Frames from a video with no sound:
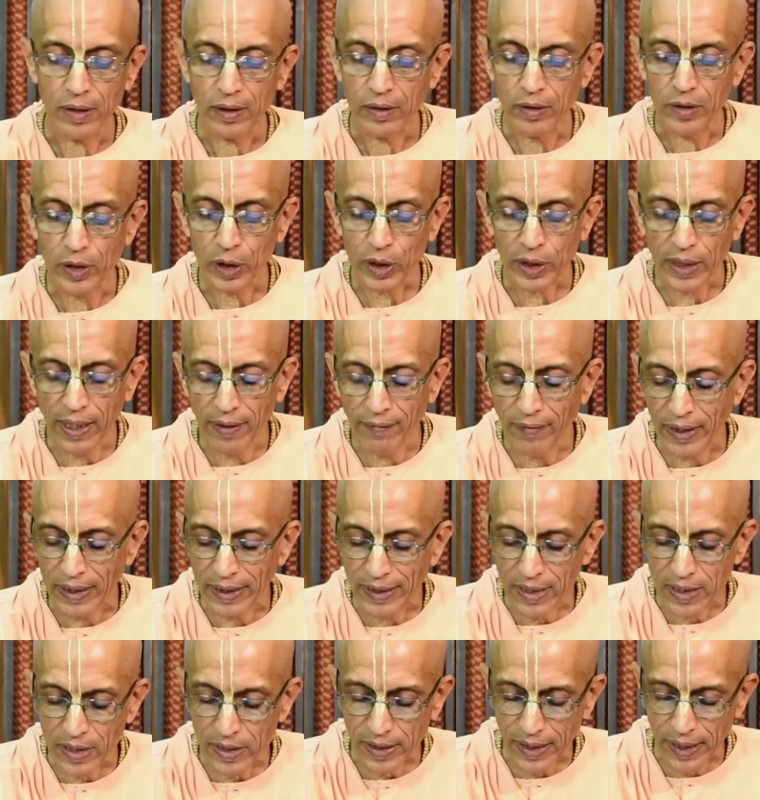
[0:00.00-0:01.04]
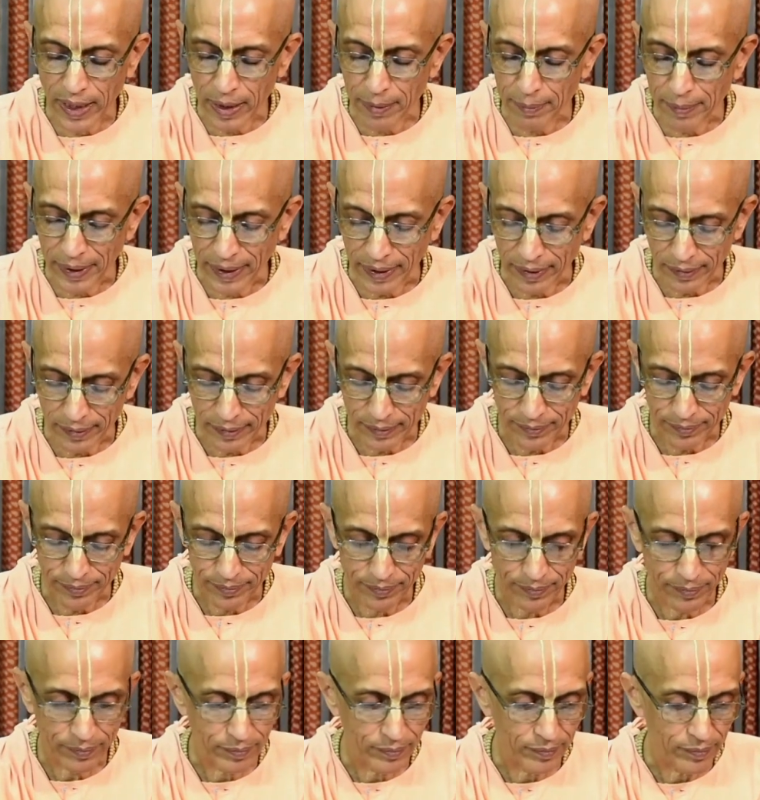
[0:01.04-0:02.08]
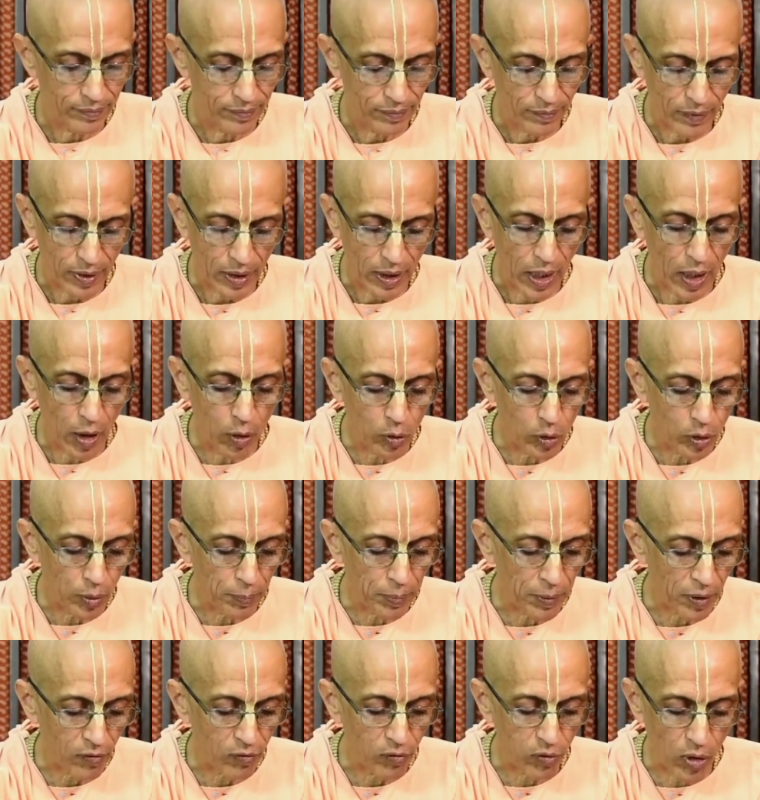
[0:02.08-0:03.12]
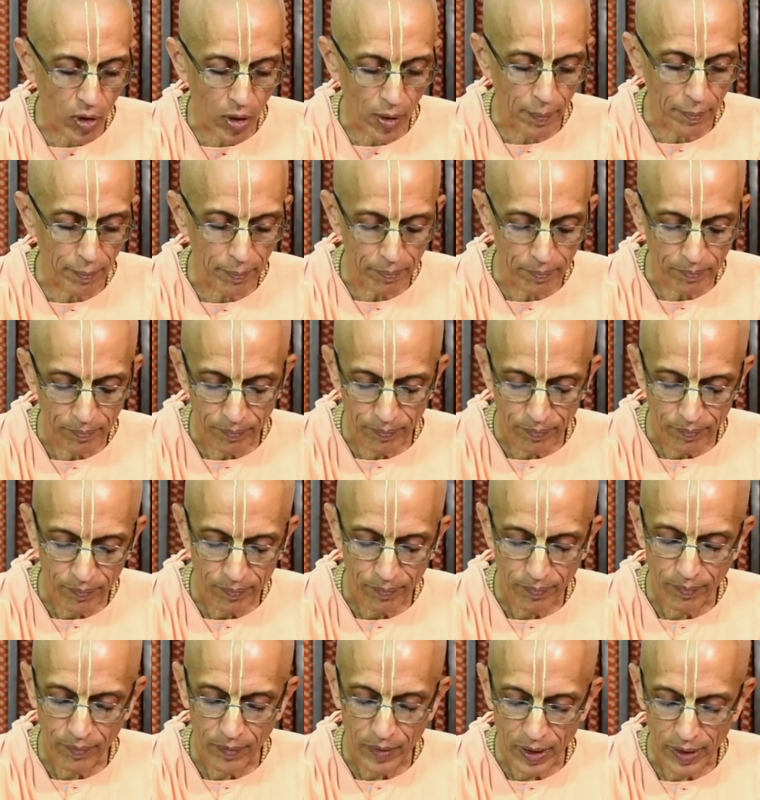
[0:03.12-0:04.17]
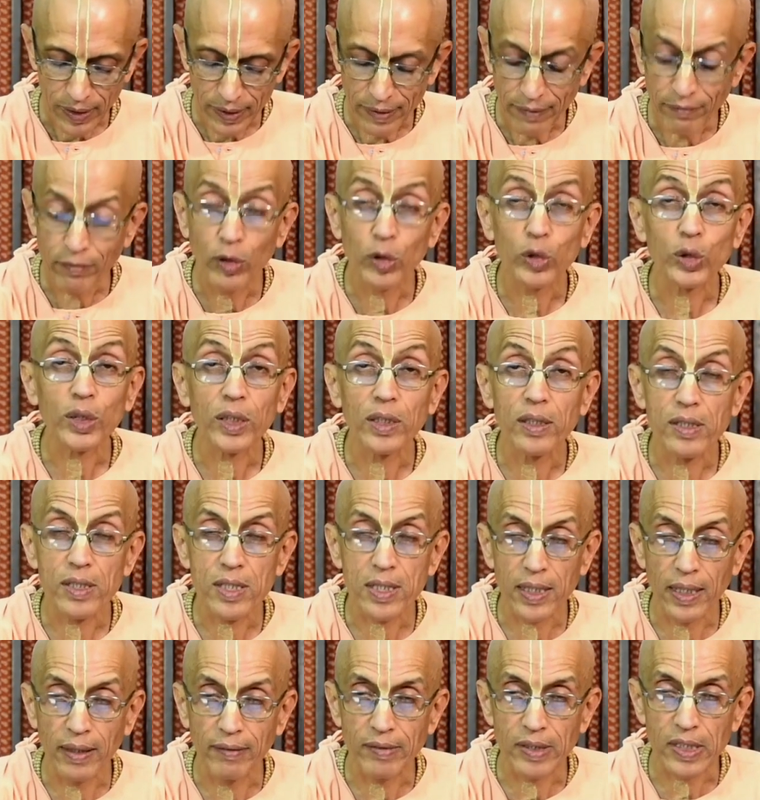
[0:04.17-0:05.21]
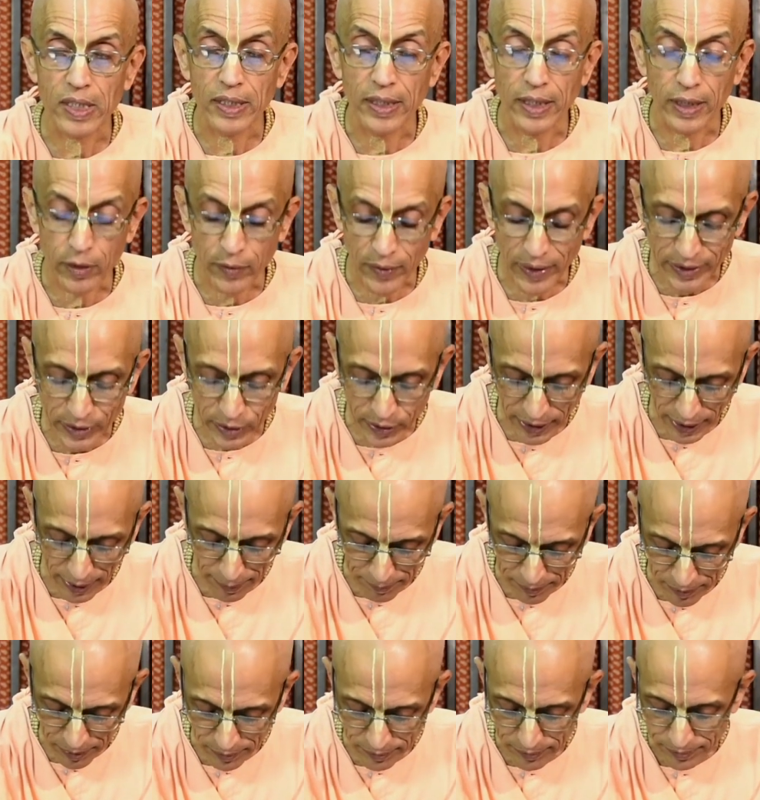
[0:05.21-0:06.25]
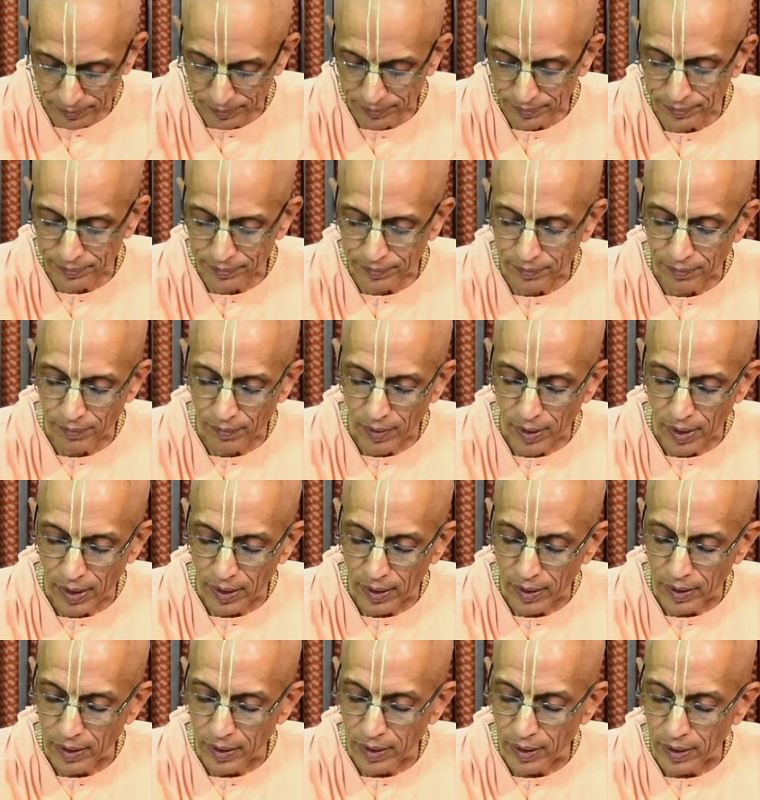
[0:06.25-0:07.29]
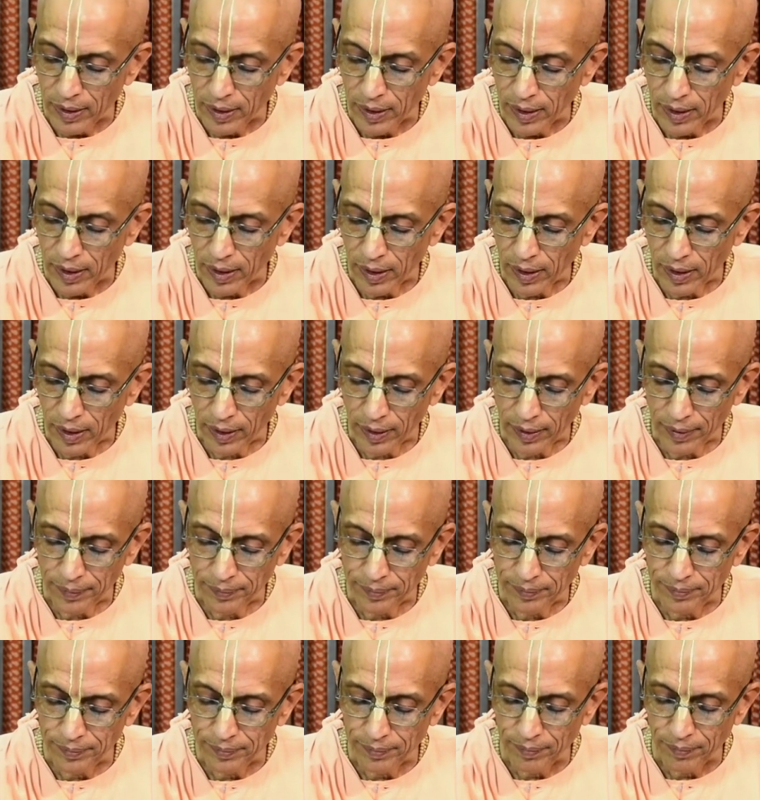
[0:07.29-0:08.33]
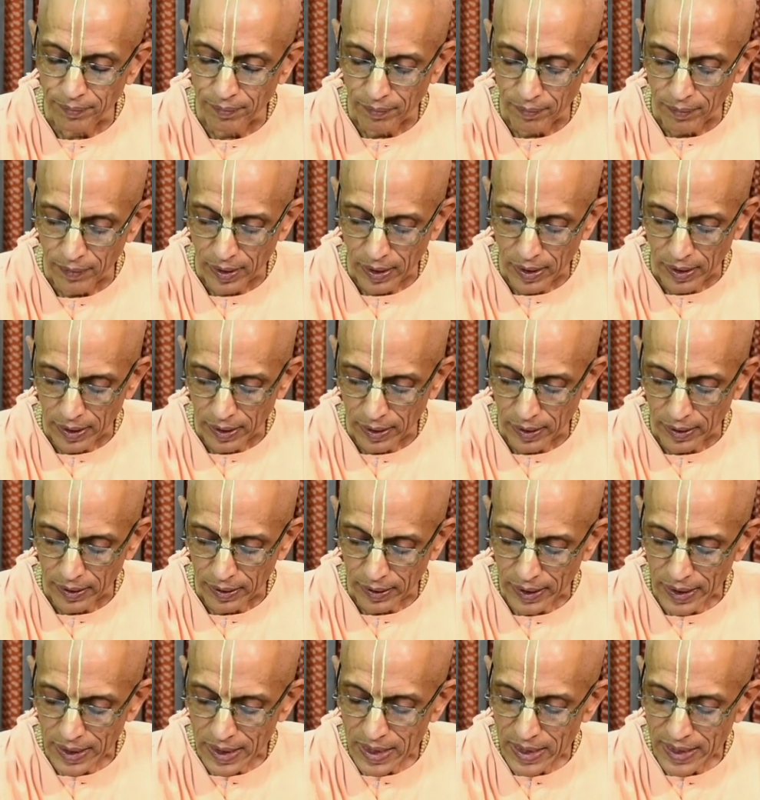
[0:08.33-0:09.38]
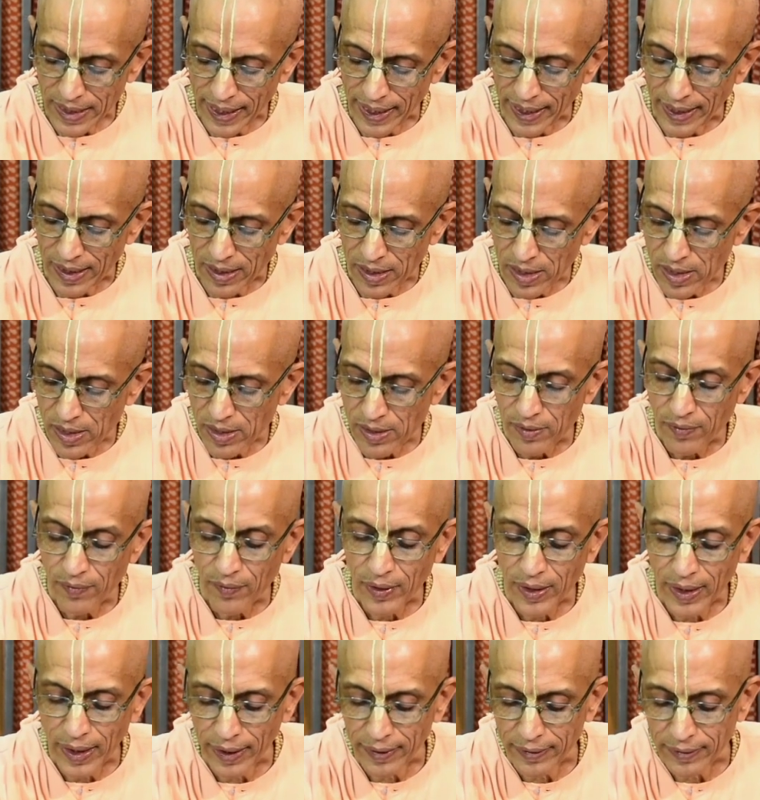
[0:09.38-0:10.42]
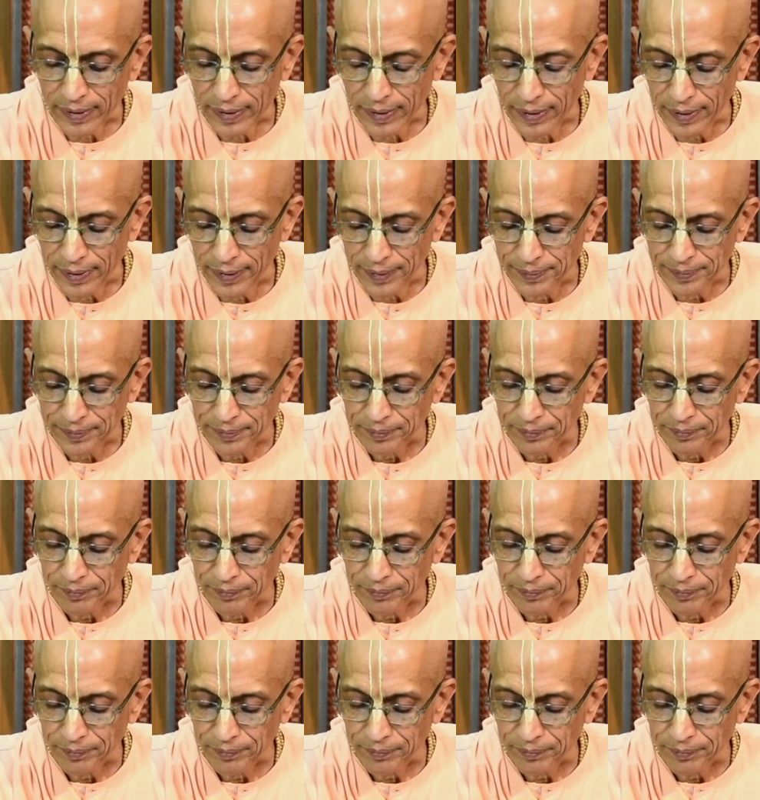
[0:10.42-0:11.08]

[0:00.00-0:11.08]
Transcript: Krishna, while describing how to perform devotional service in the twelfth chapter, uh, he says that uh,